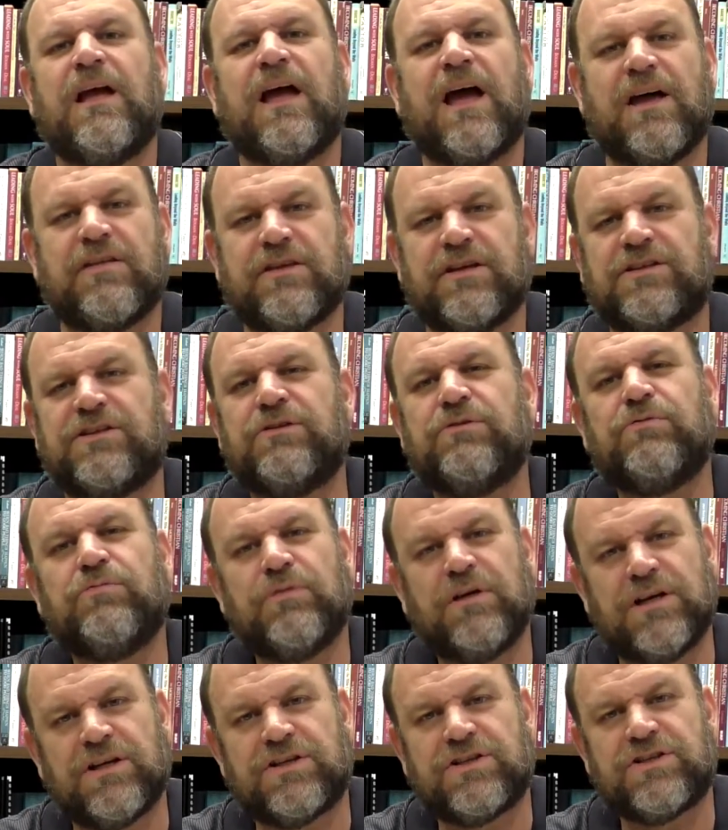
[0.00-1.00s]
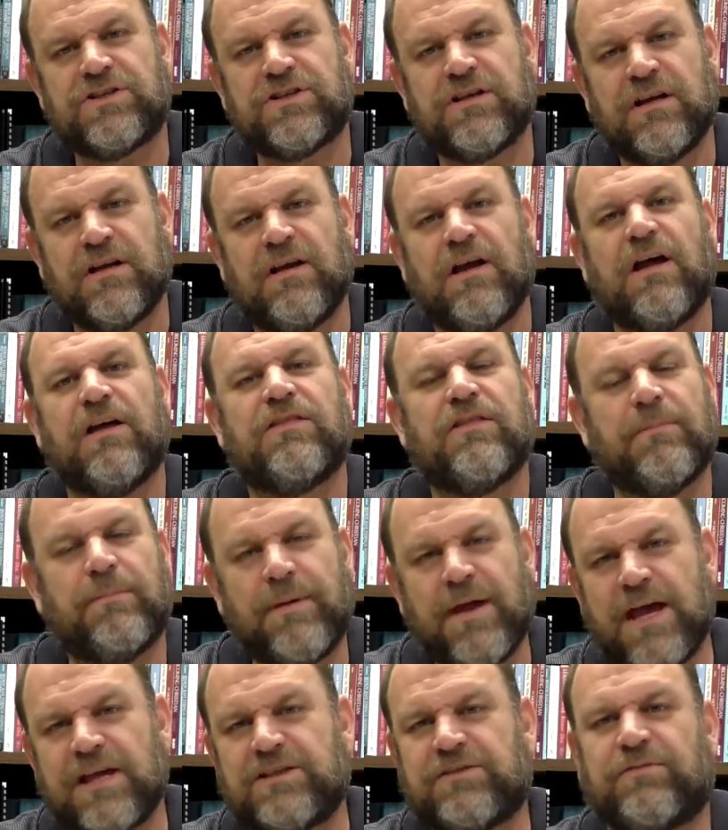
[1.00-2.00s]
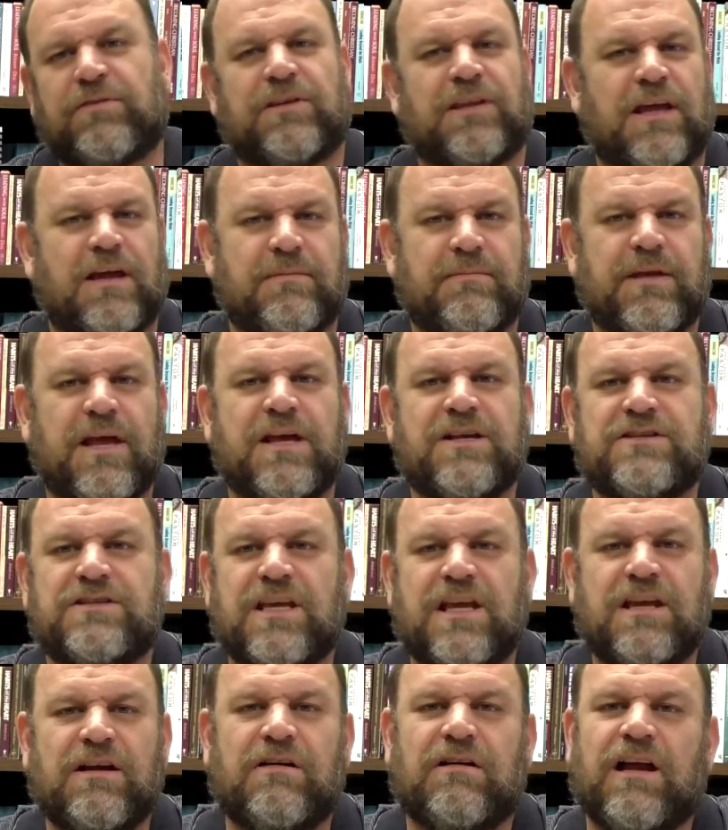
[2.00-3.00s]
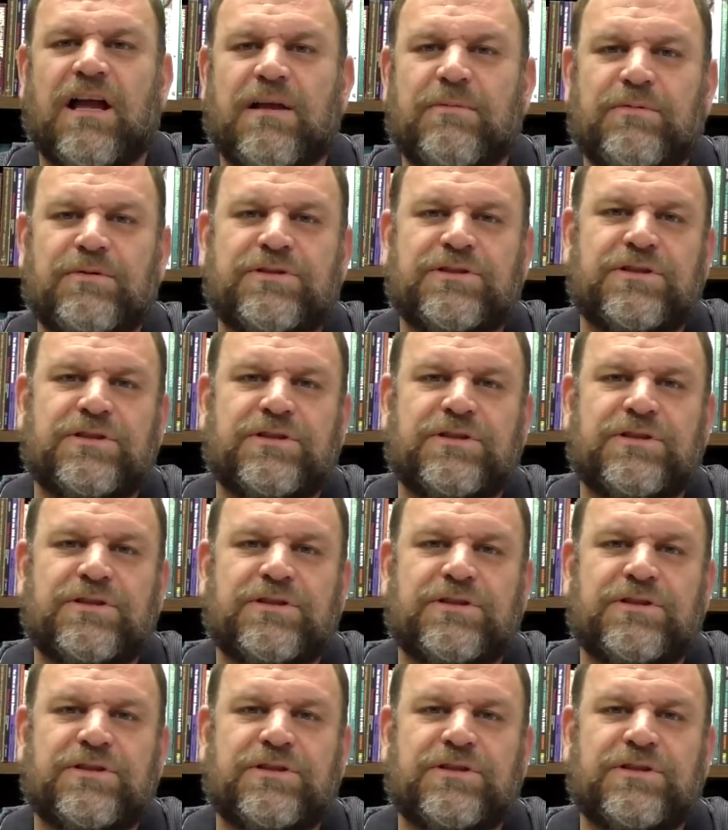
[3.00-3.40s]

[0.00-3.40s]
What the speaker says: and that you wish the best for them as they are able